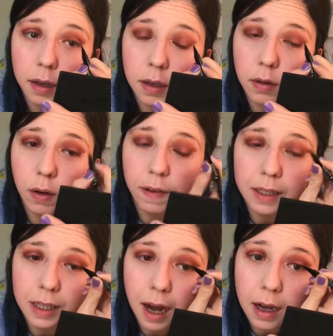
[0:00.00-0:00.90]
I don't know if
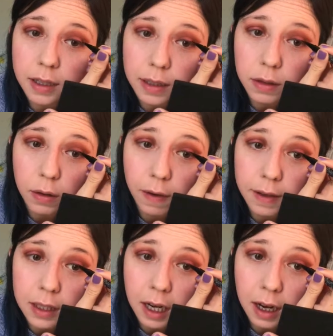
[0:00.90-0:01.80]
it's the eyeshadow or if
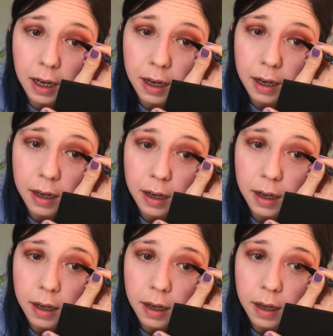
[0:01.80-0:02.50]
it's the eyeliner.